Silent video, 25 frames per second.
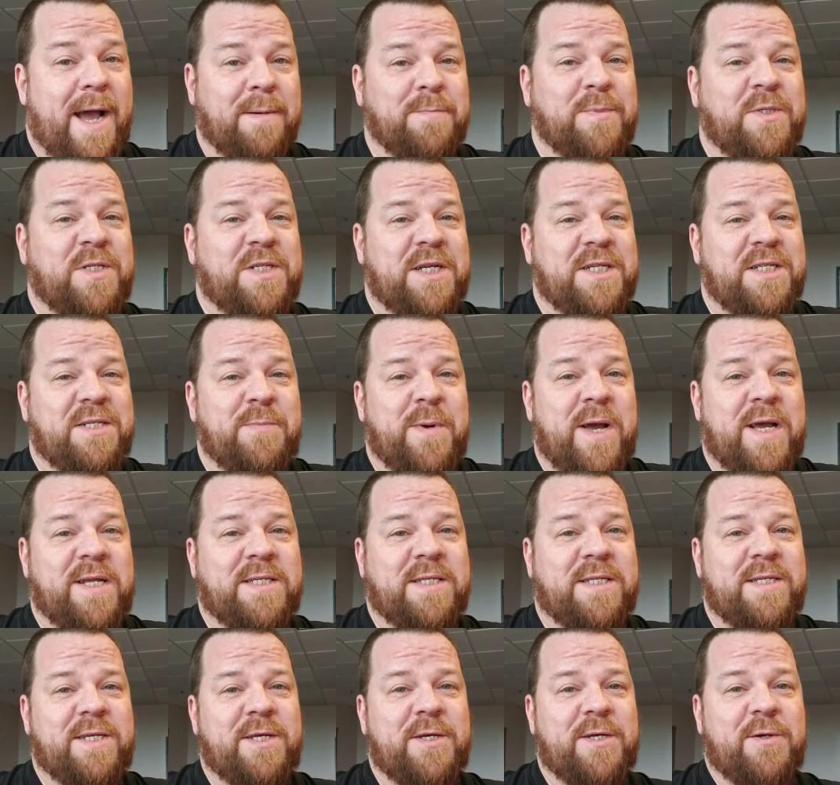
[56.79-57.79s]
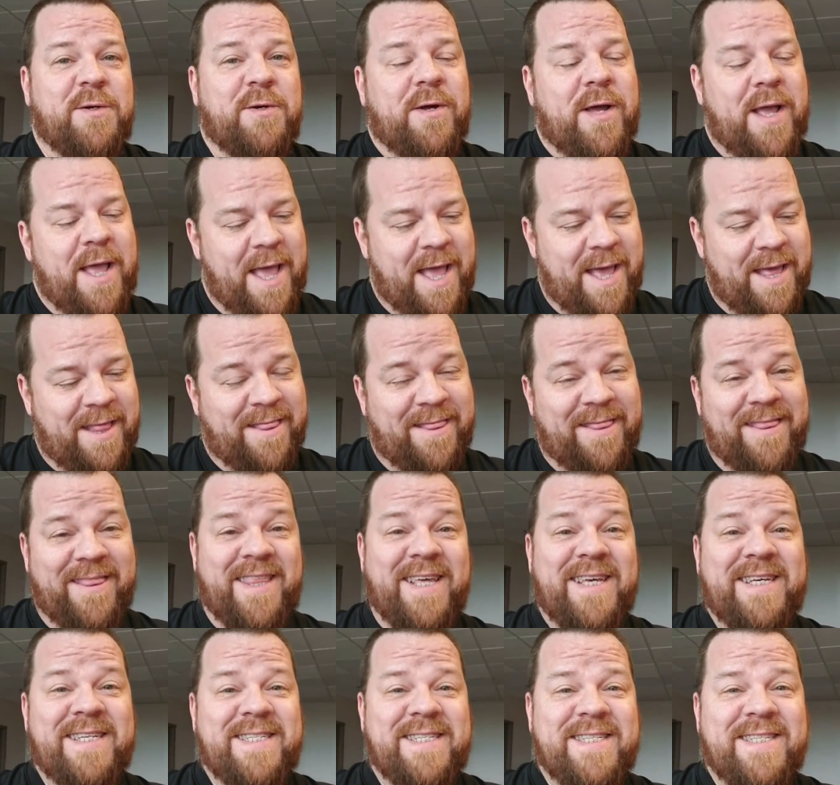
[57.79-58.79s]
I'm Stace Massengill, and
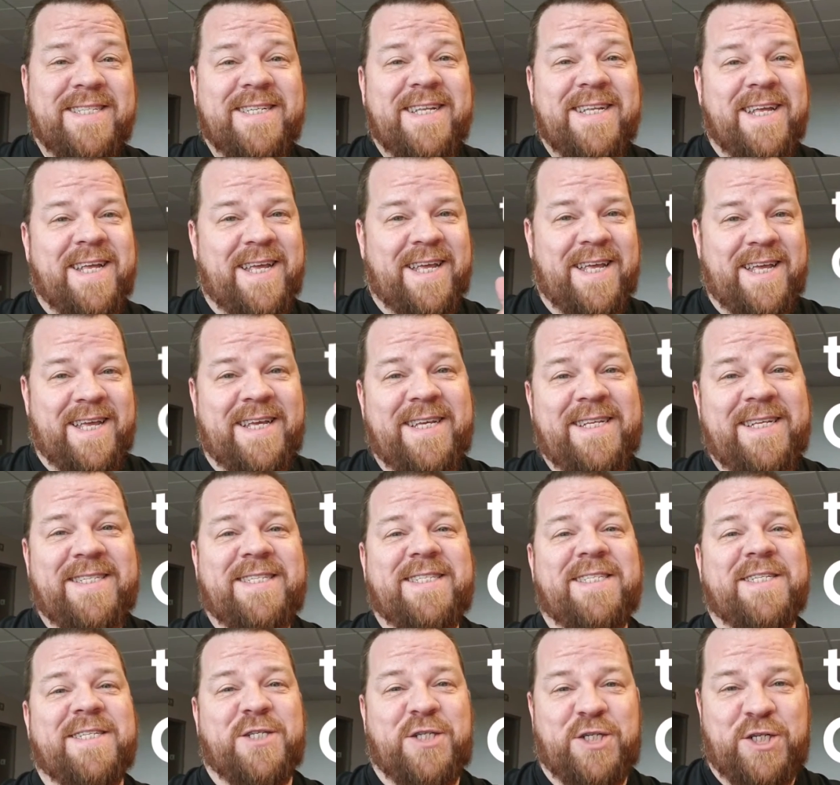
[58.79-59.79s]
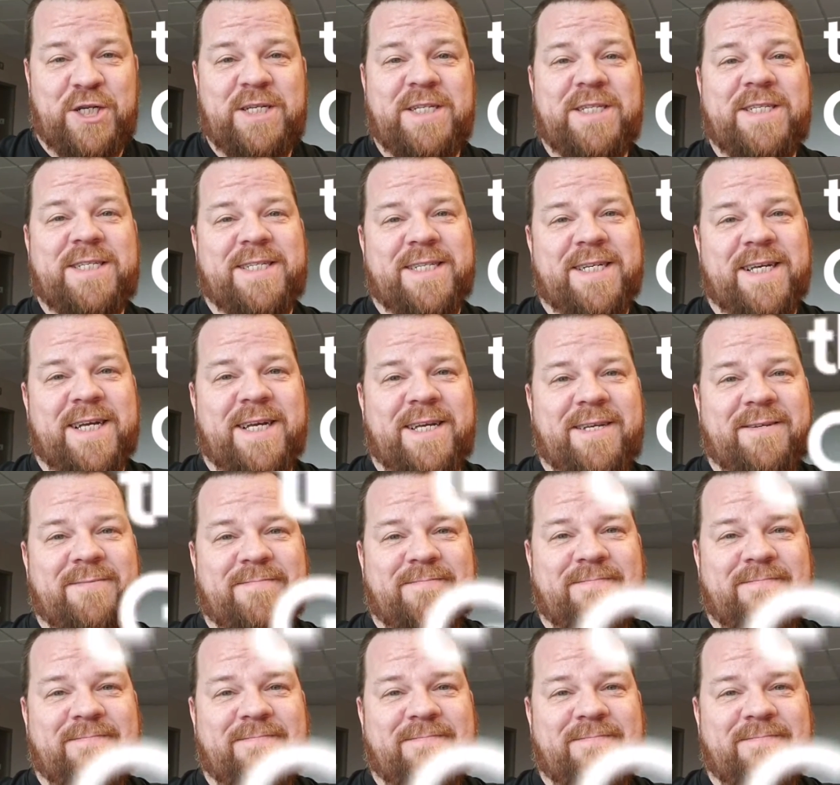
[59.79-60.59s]
this is the GC.